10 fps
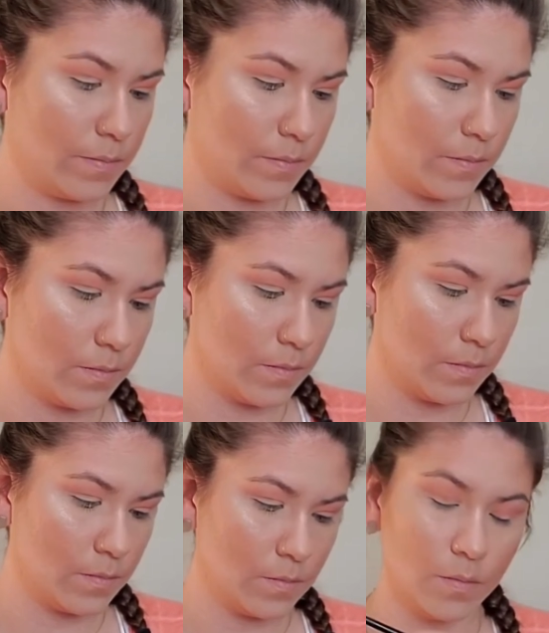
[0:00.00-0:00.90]

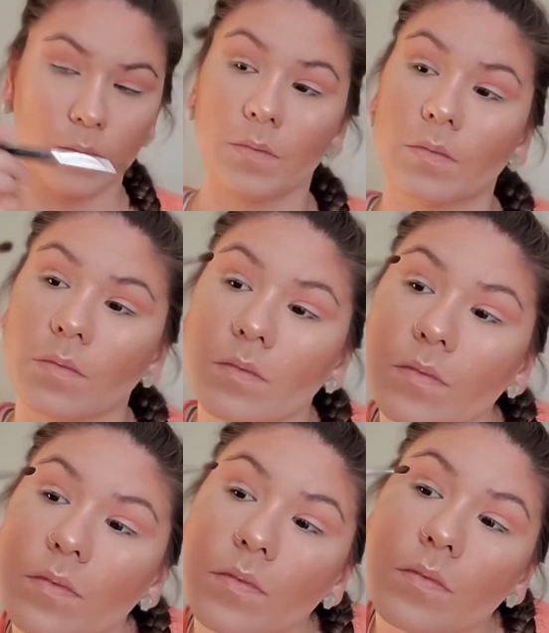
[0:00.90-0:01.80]

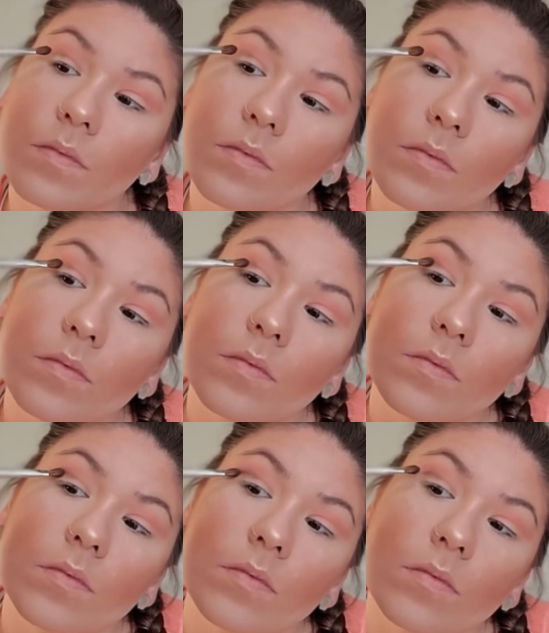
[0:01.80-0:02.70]

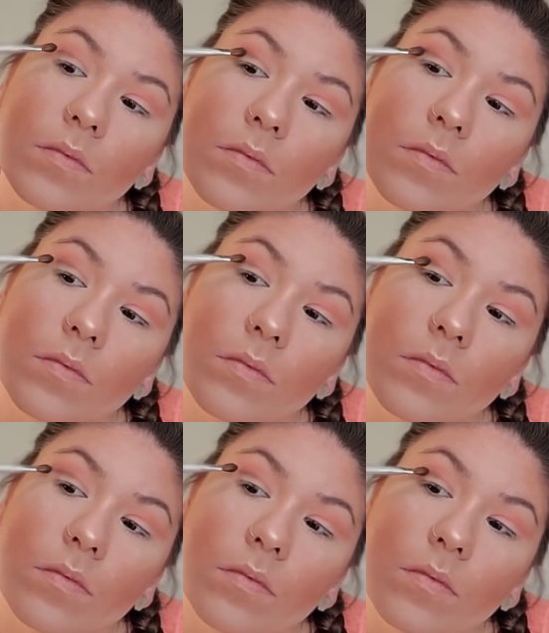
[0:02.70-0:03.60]

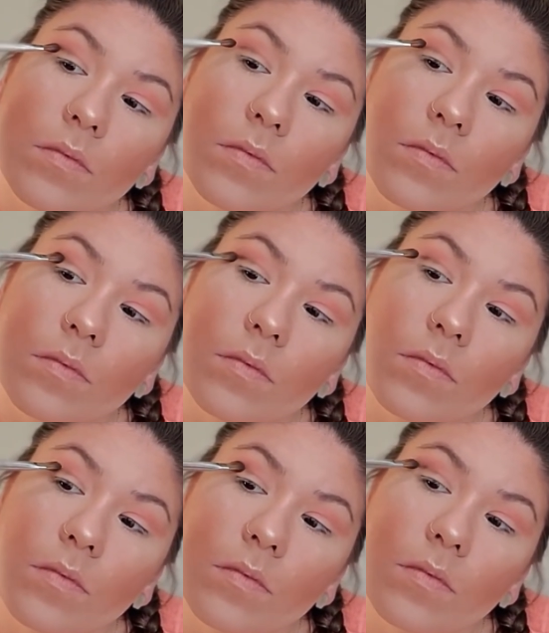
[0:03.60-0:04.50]

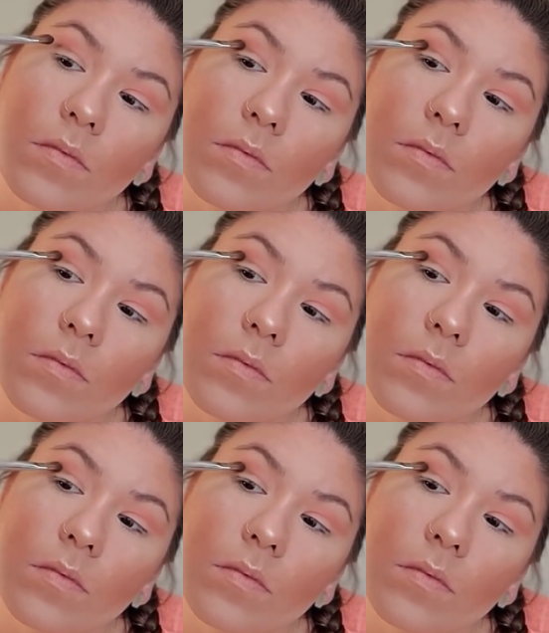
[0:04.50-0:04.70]
[no speech]